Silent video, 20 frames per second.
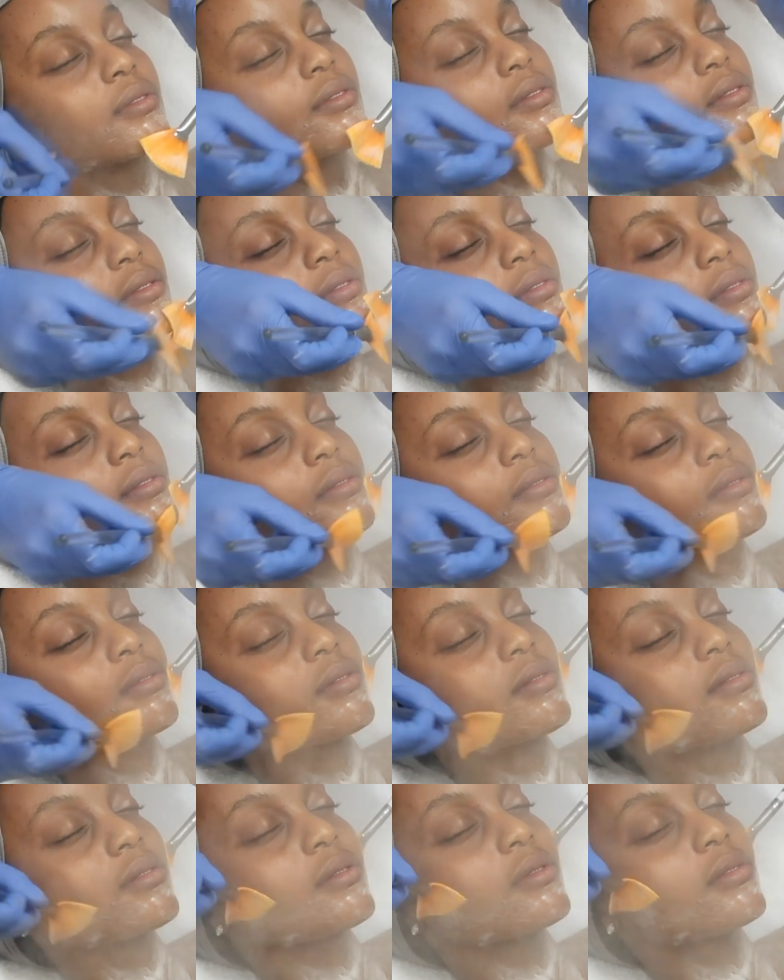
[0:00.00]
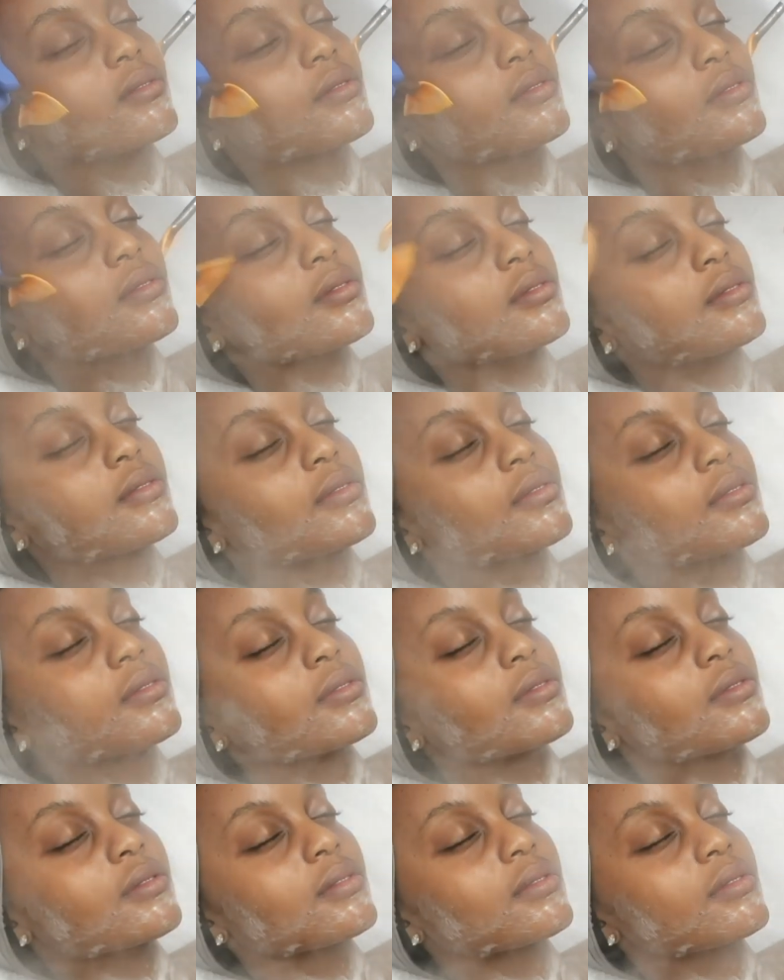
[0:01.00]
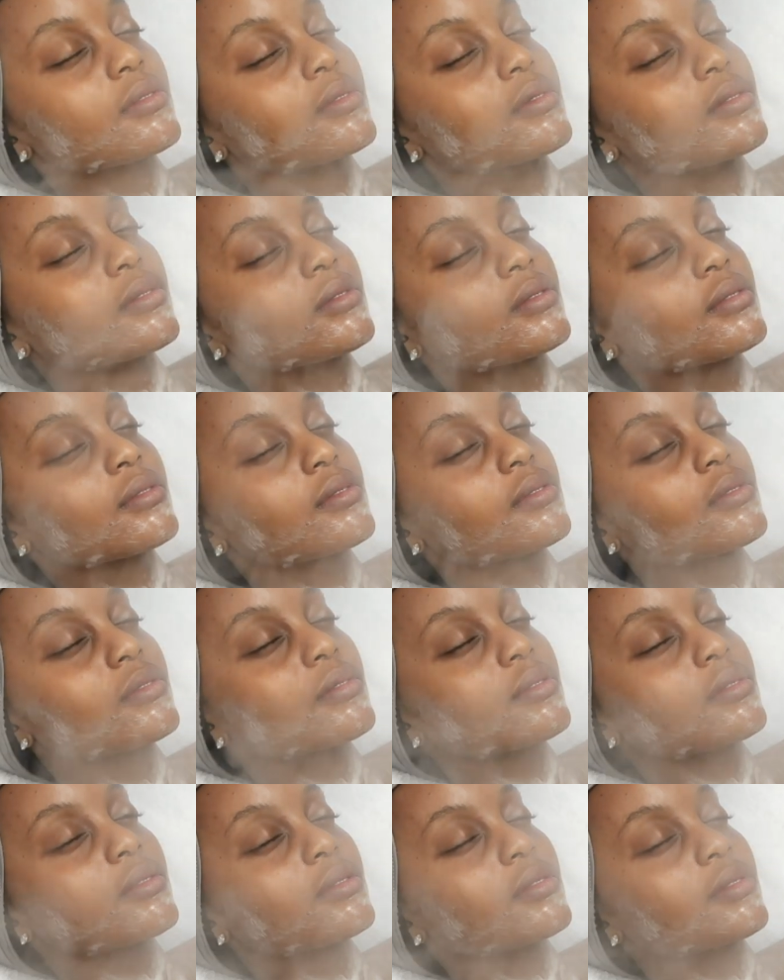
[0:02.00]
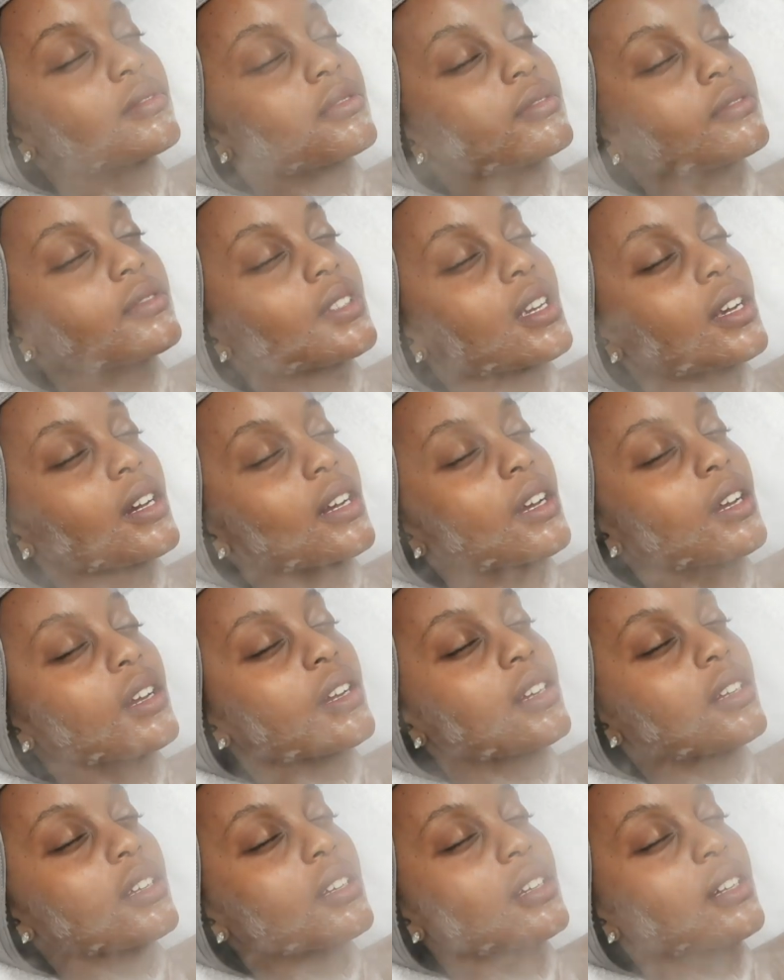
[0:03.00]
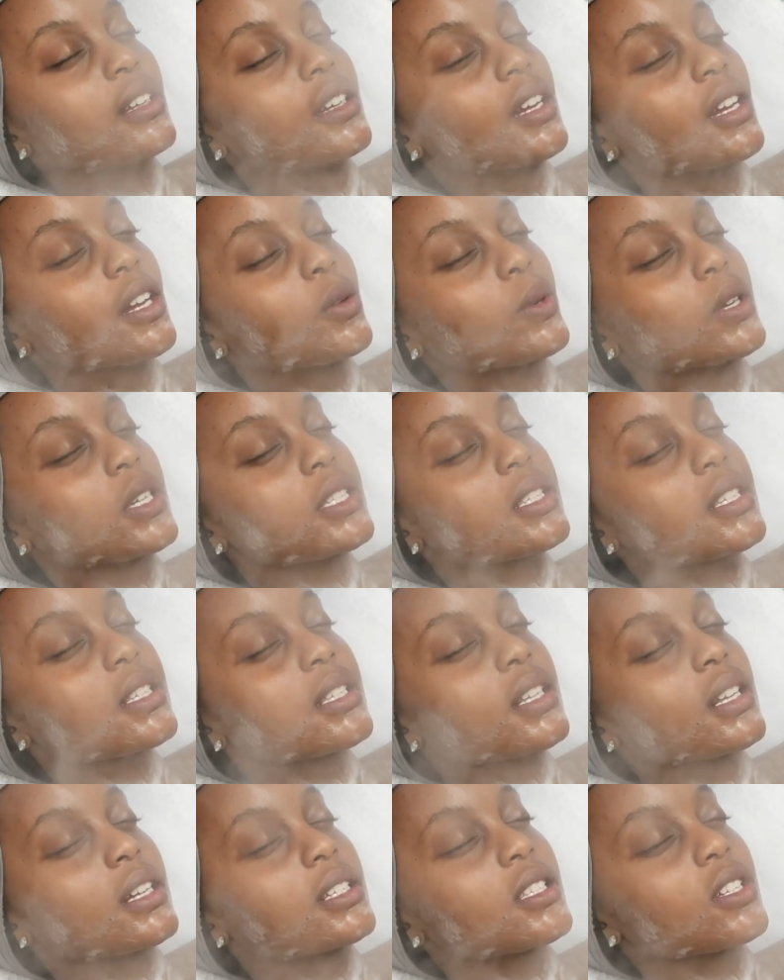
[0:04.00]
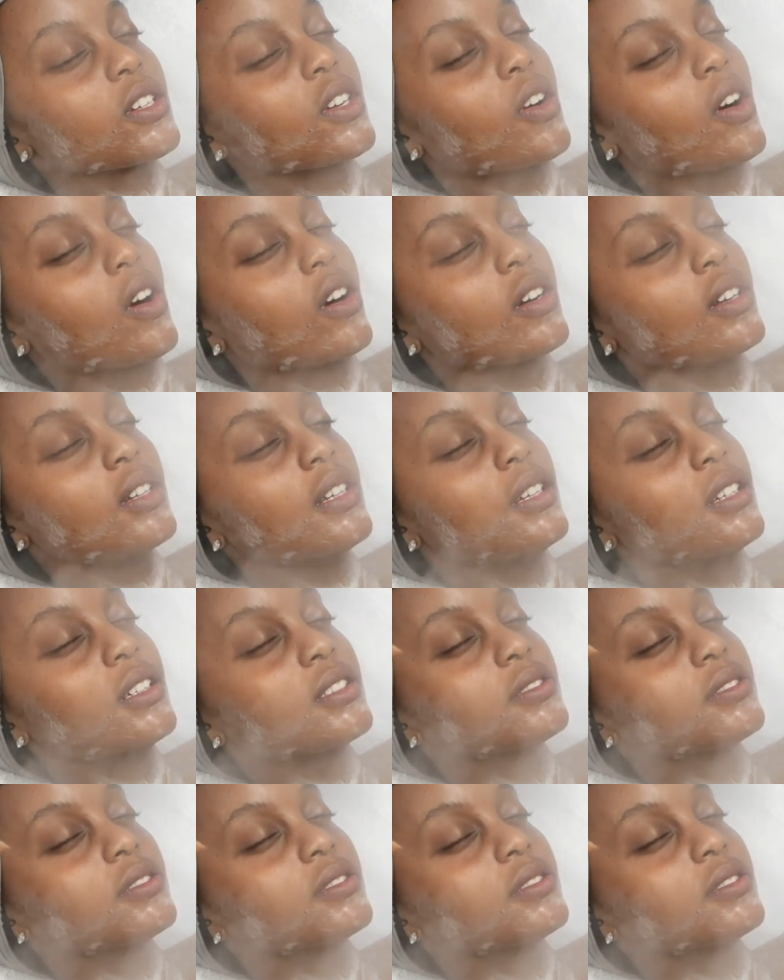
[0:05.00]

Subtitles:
It's an everyday cleanser. You can use it AM and PM. Okay. What is this cleanser called?